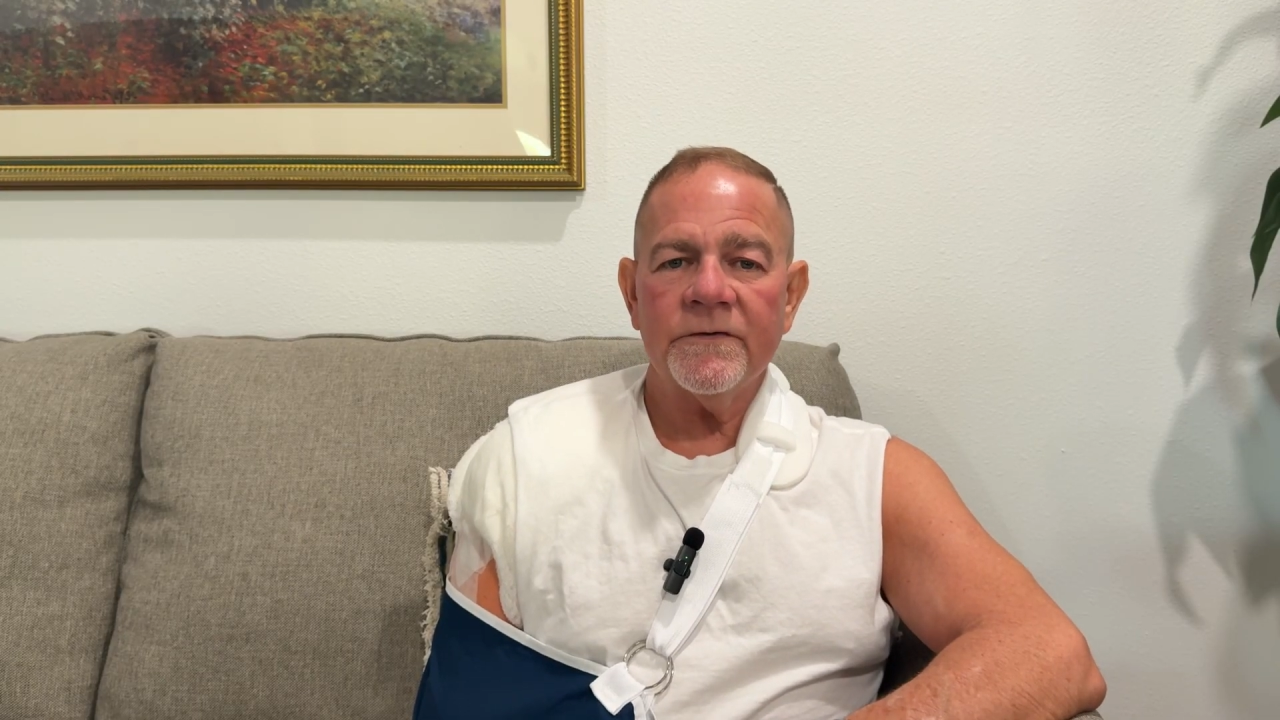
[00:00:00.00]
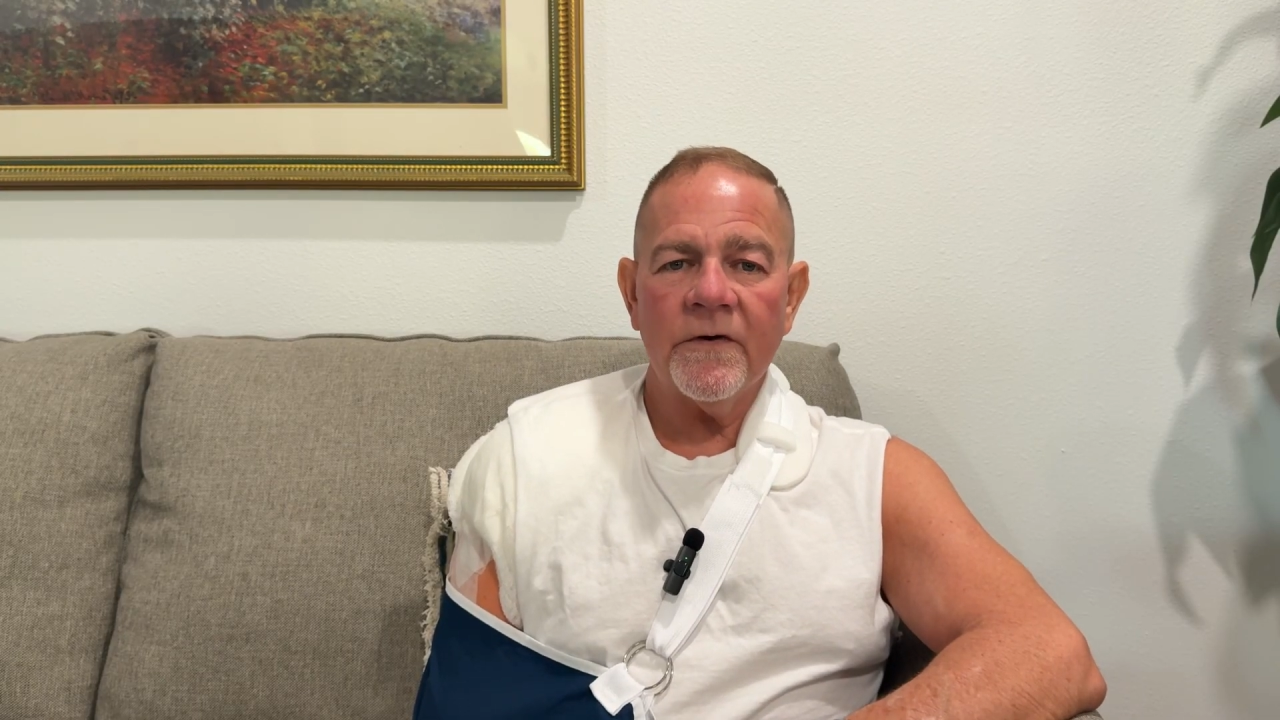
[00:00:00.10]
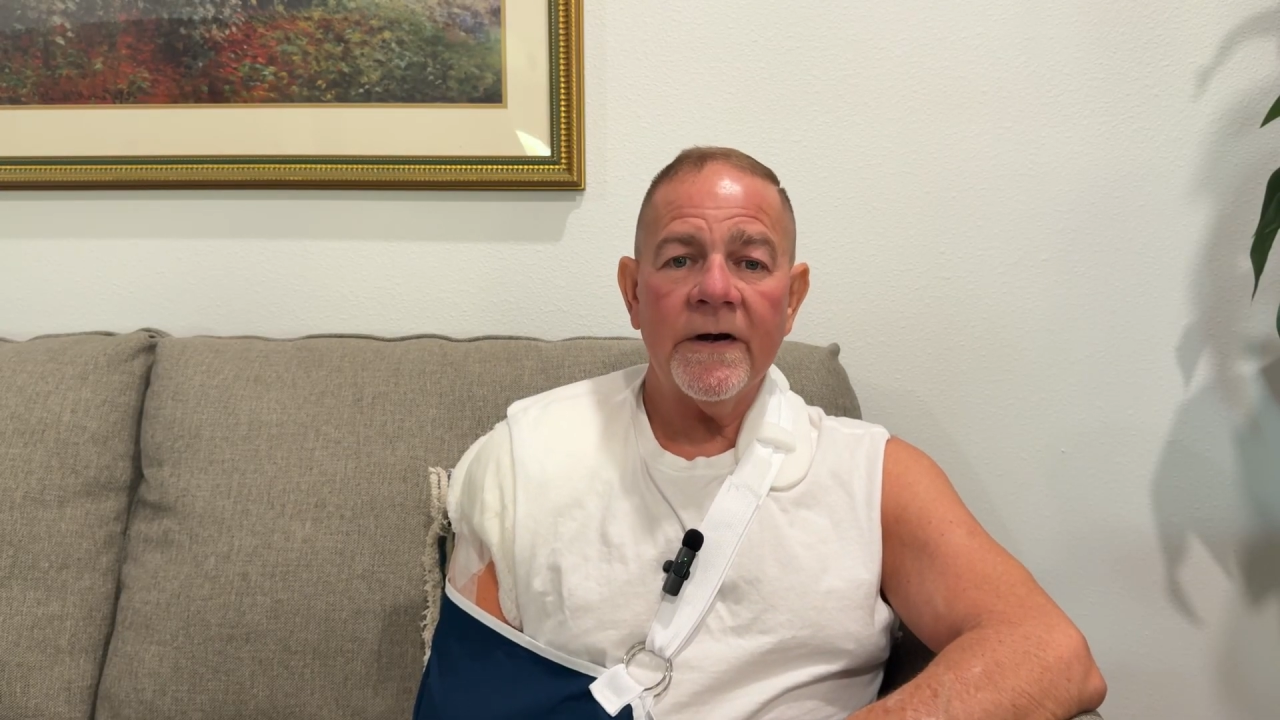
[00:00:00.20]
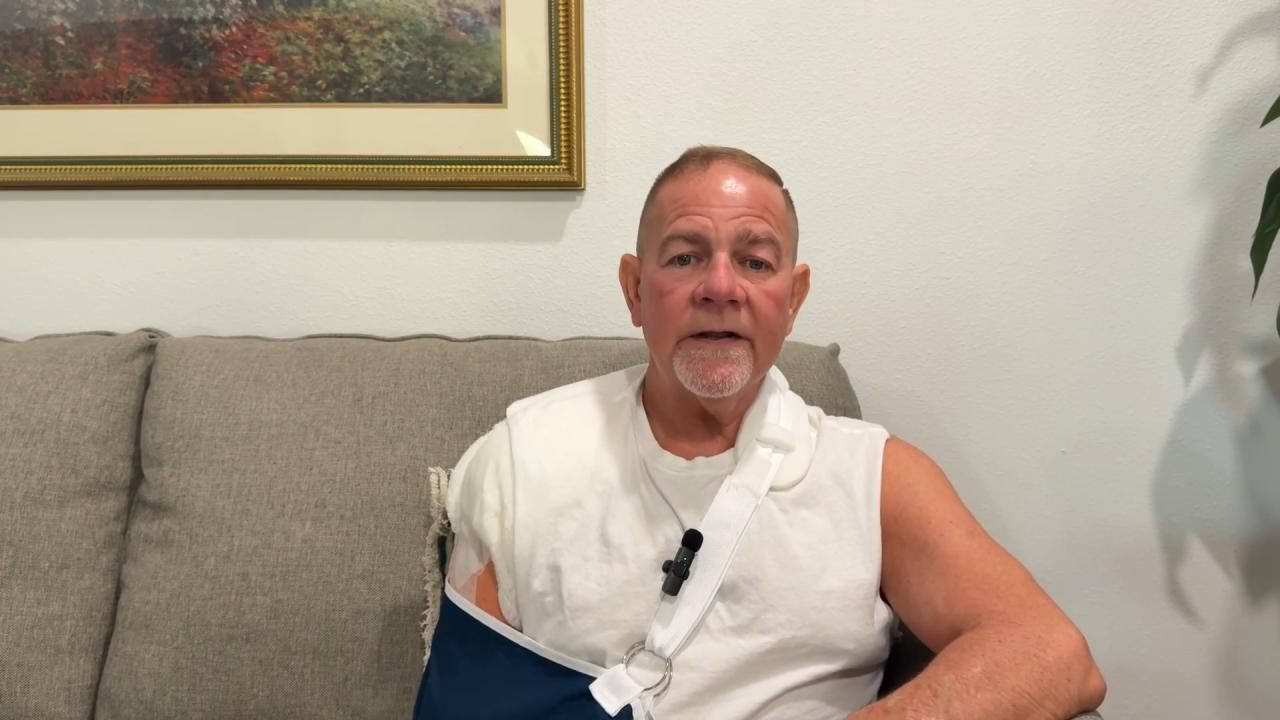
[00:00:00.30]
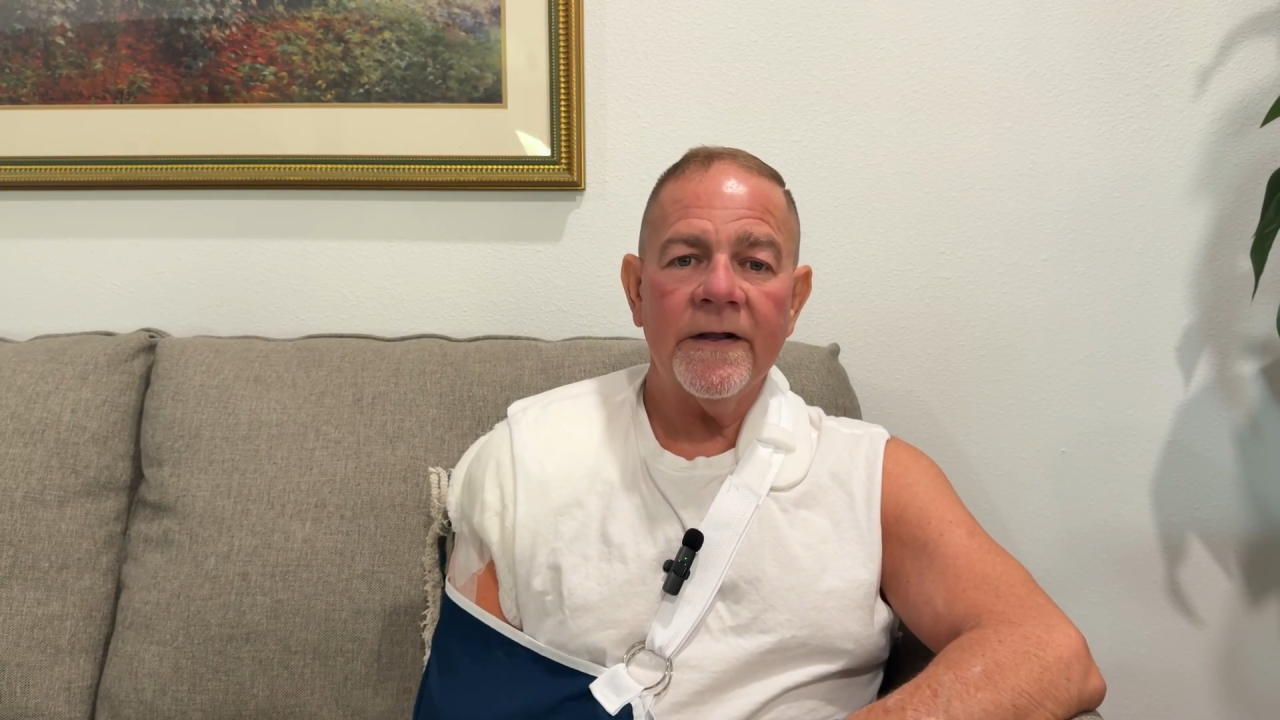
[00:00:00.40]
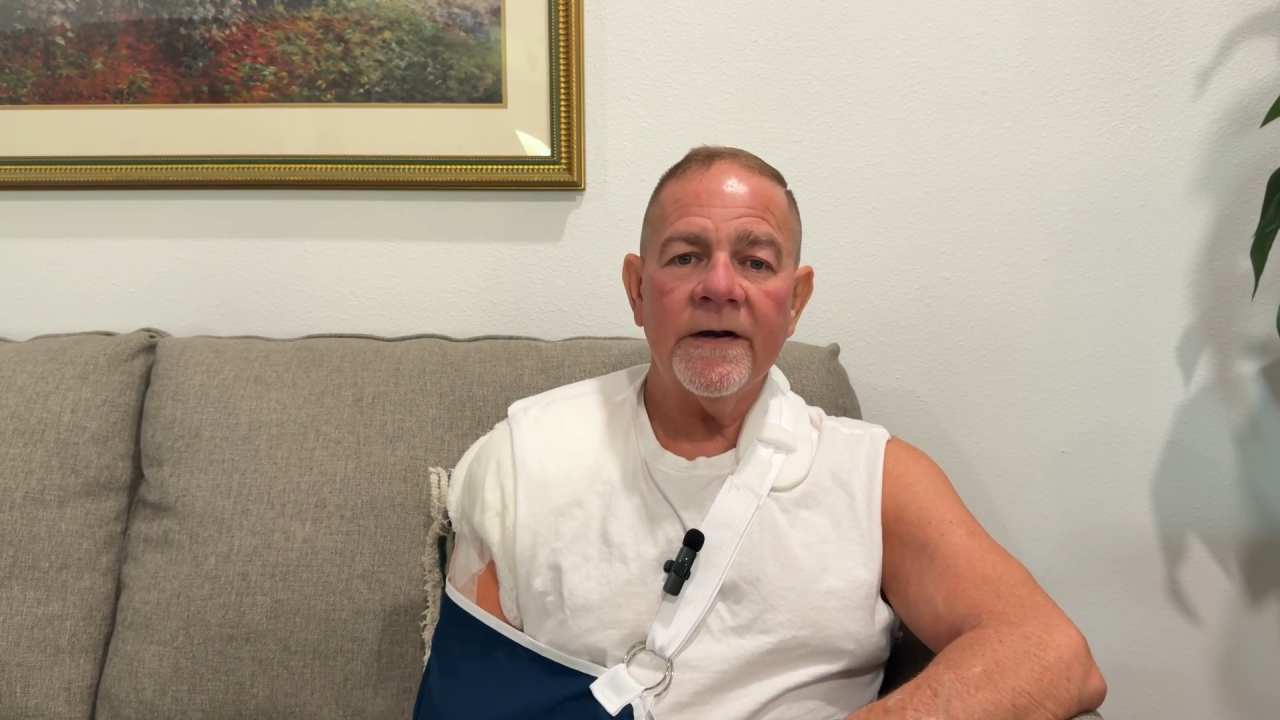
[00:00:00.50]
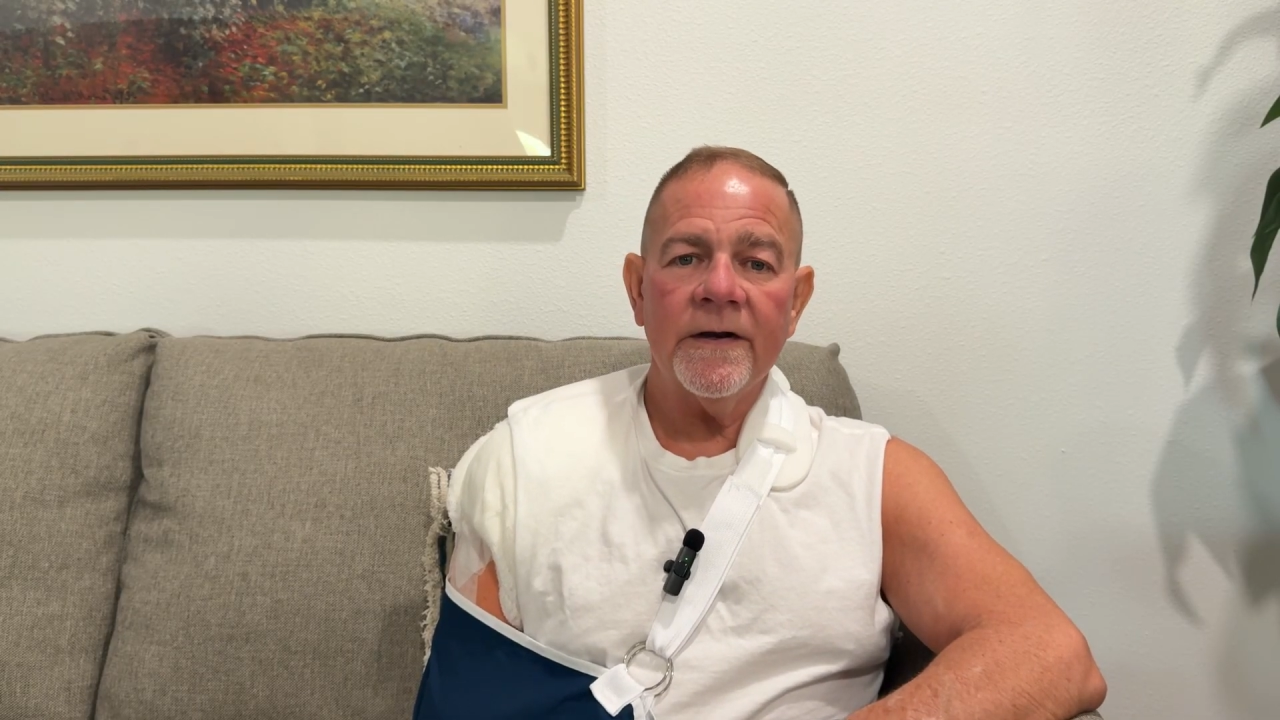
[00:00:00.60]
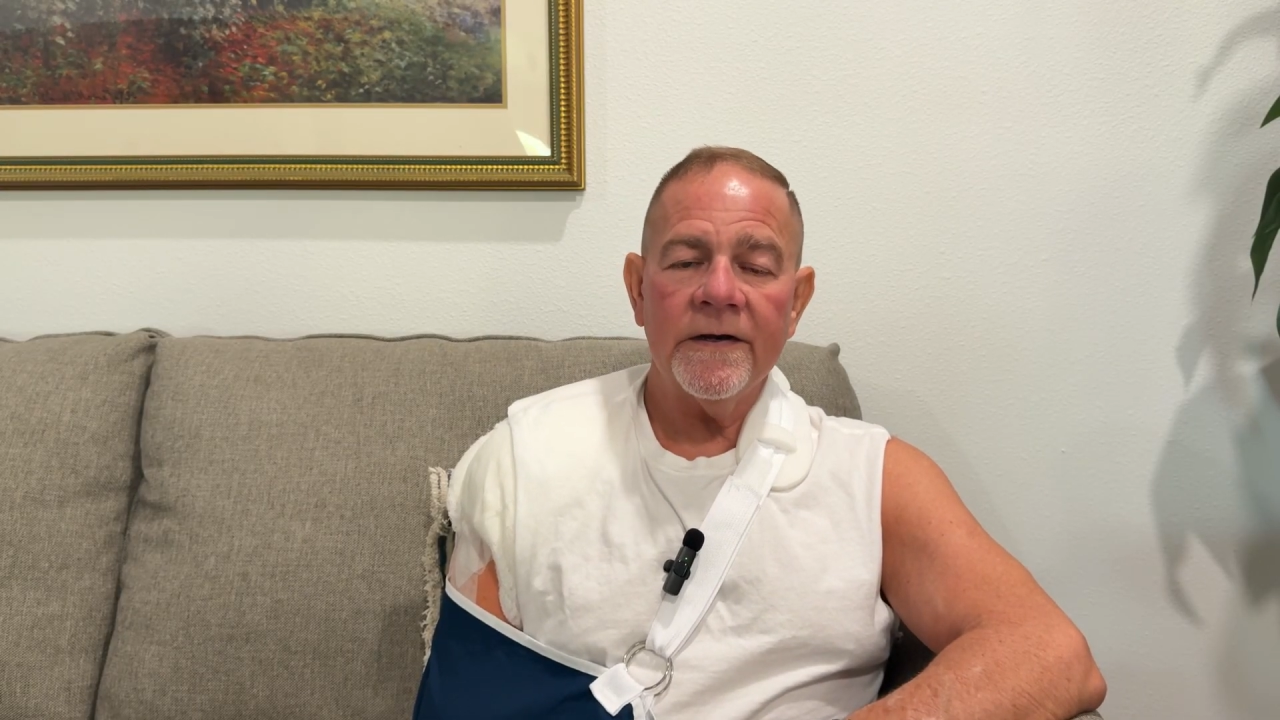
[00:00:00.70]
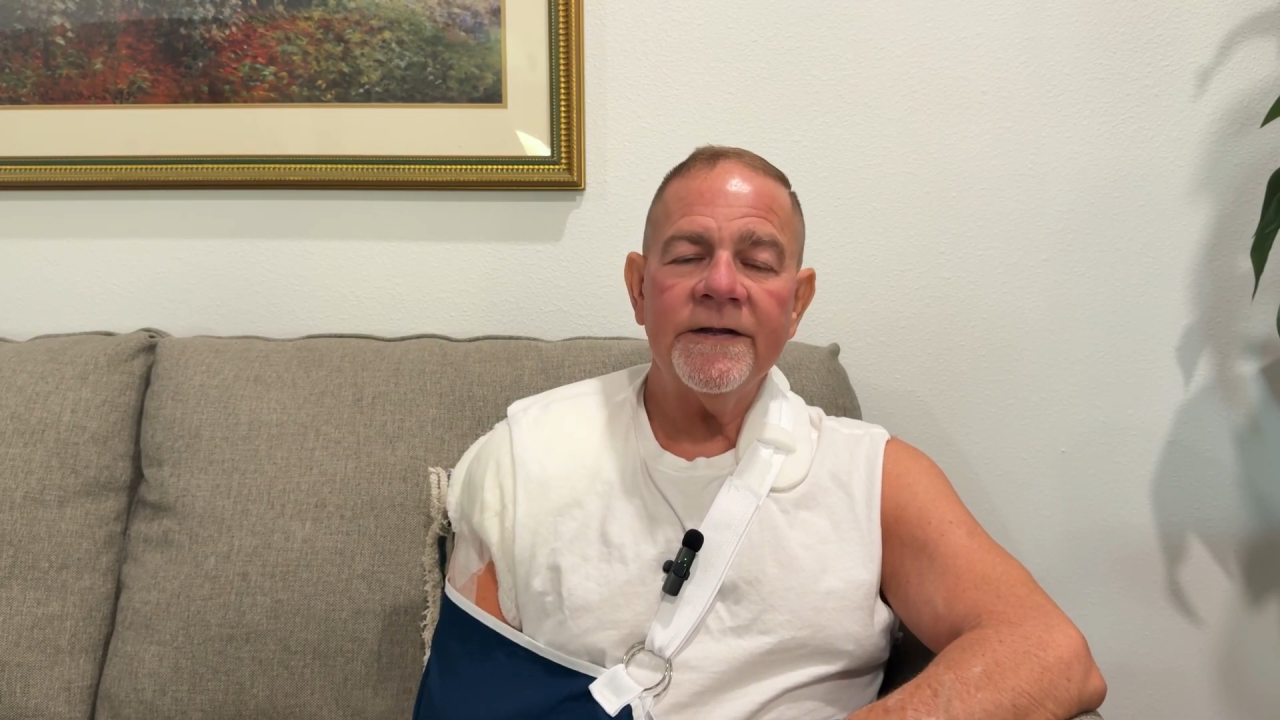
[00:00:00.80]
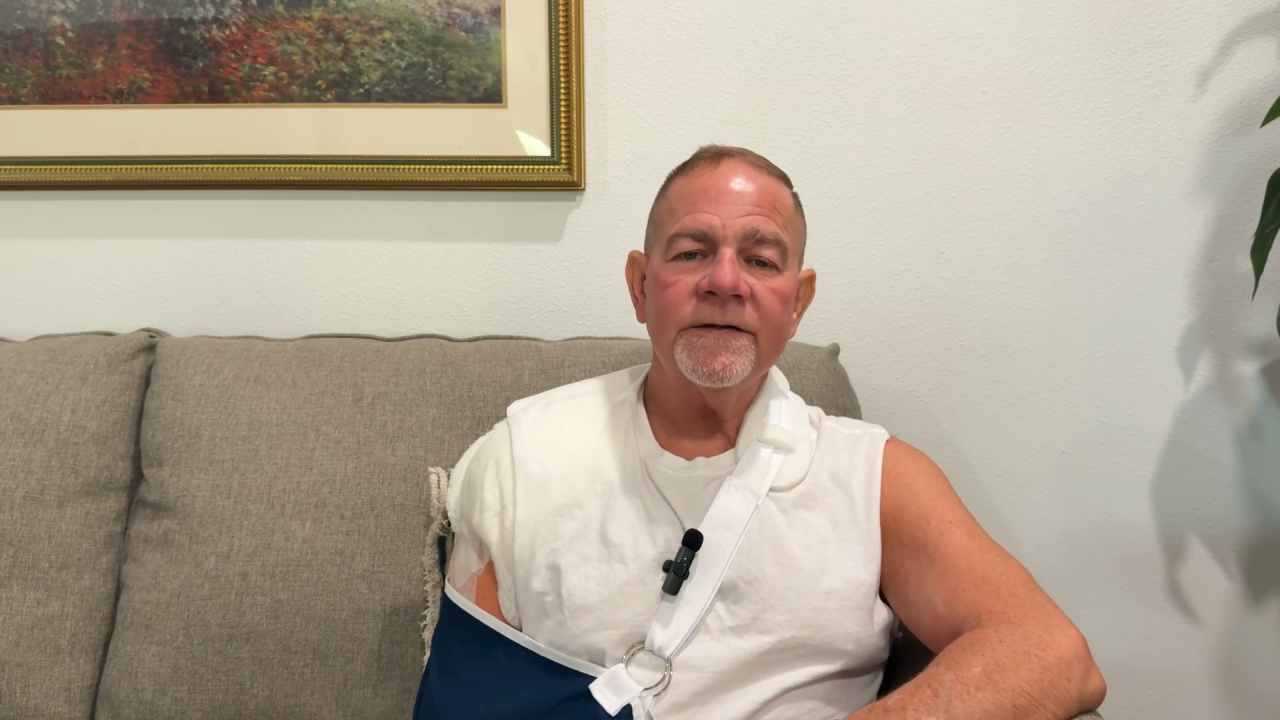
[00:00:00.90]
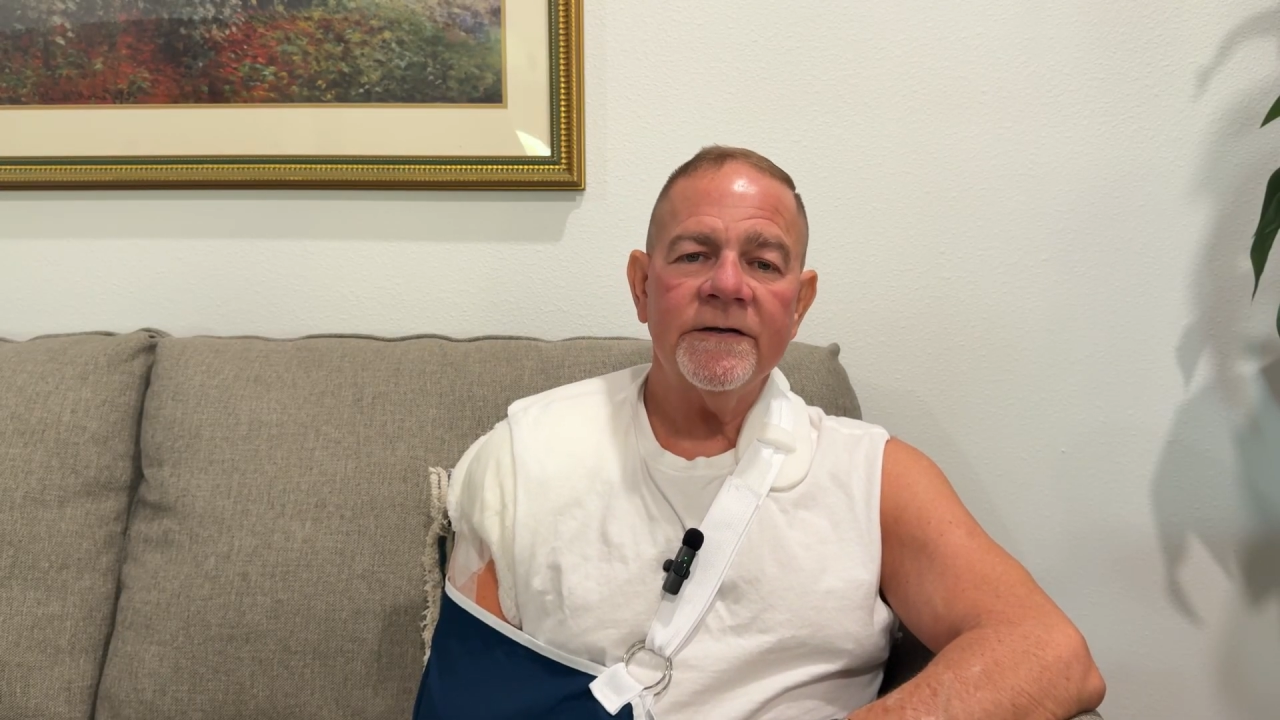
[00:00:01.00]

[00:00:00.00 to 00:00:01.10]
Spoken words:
to try to get at least